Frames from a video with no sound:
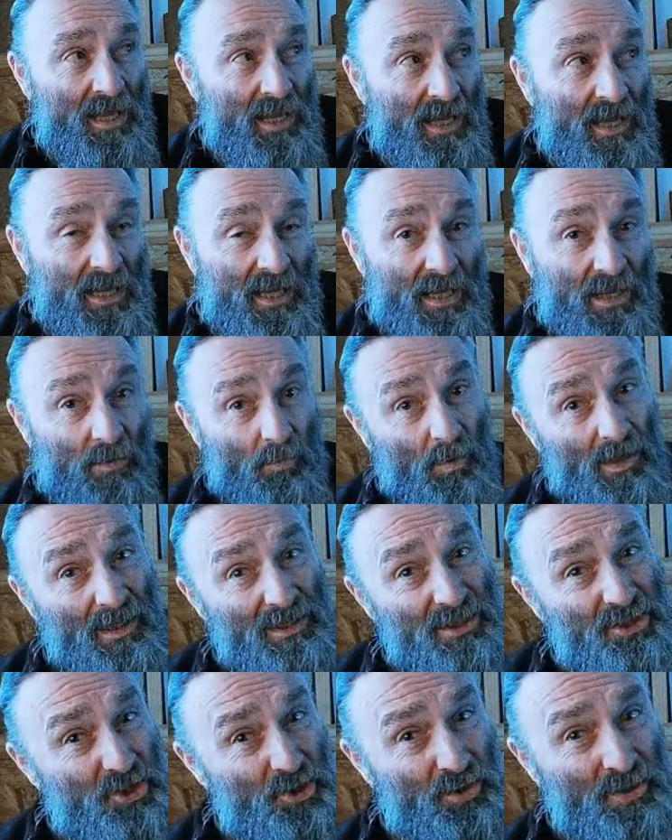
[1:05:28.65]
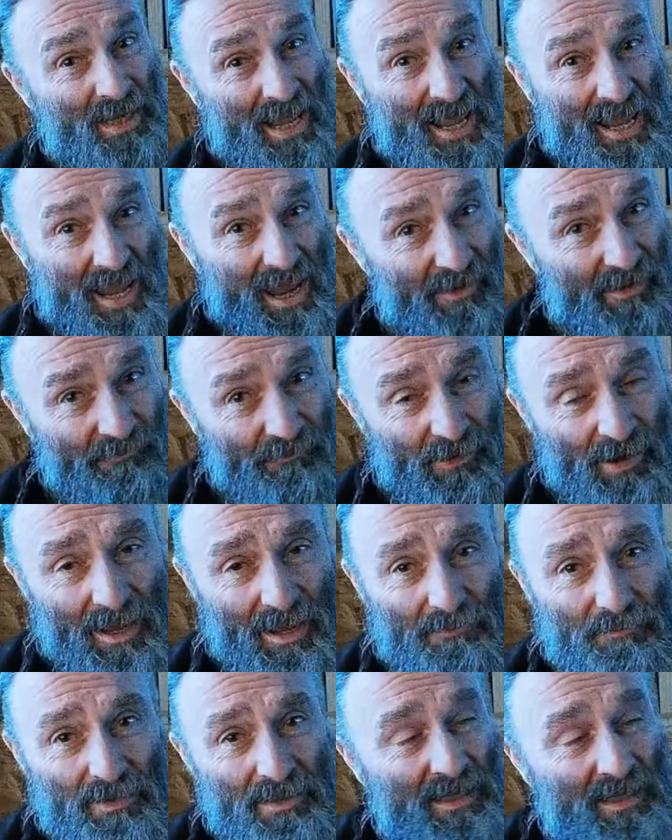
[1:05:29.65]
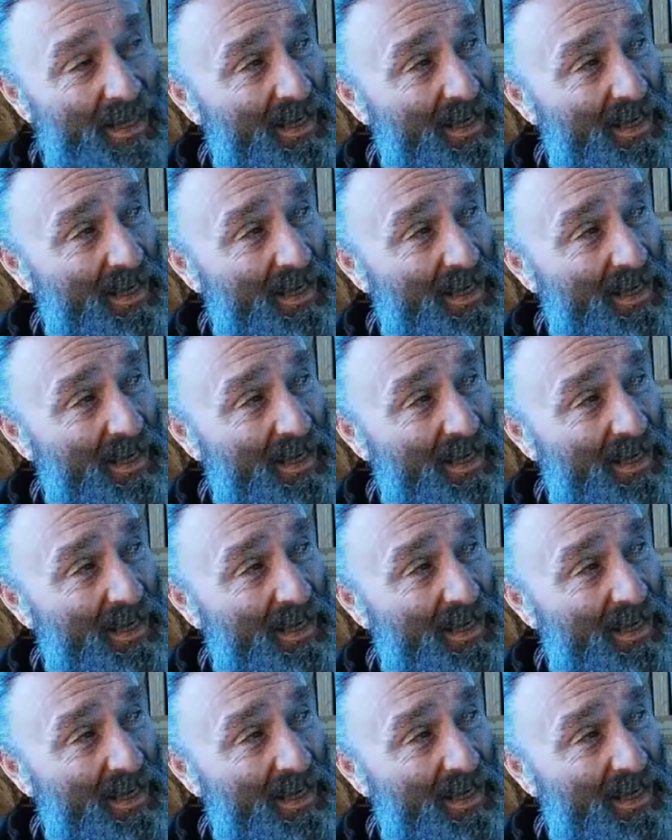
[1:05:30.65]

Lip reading: Well, it shouldn't ever happen,